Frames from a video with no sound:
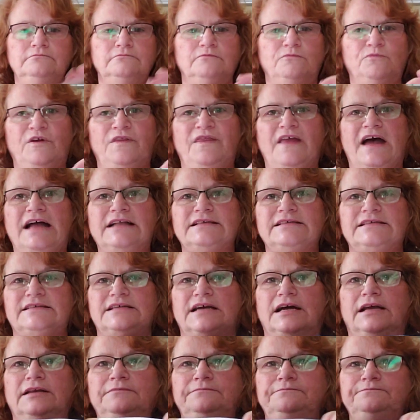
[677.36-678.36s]
When that's
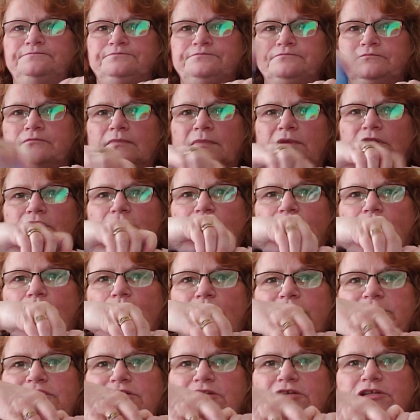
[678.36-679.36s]
done, you're
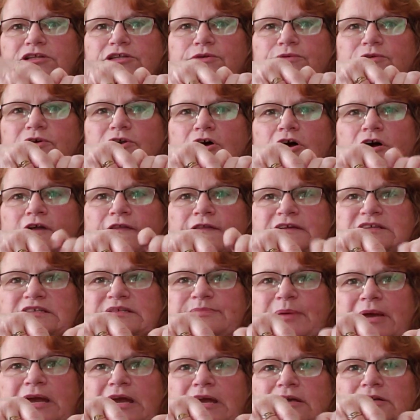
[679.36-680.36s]
going to glue it on
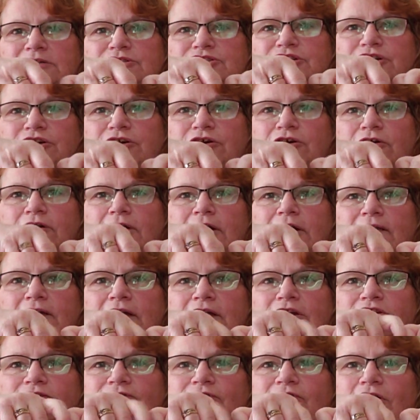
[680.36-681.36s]
this page here. And
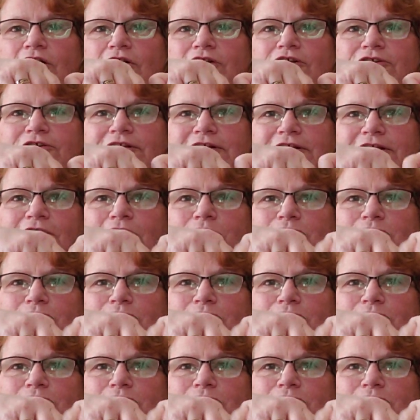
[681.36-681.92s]
then you've got your little